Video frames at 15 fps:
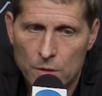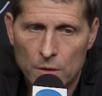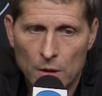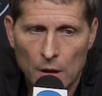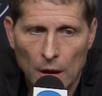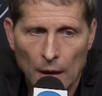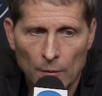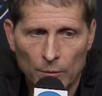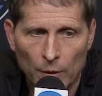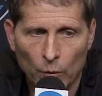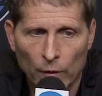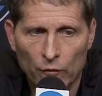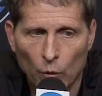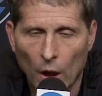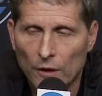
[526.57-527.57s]
uh, but
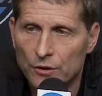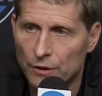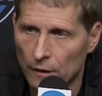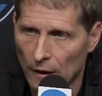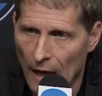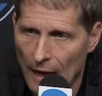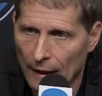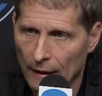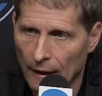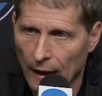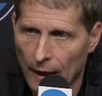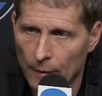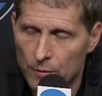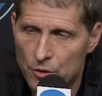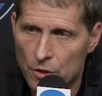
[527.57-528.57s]
we've watched a lot of
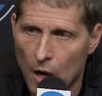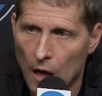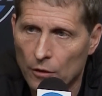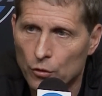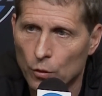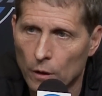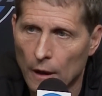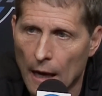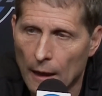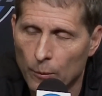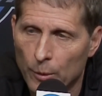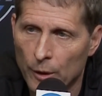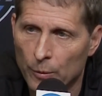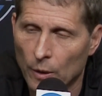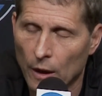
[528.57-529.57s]
games, talked to a lot of
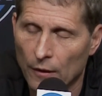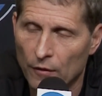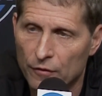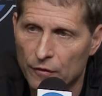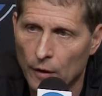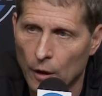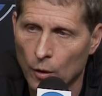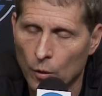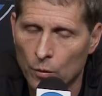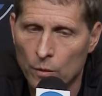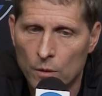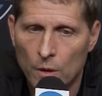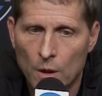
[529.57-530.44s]
people on the phone.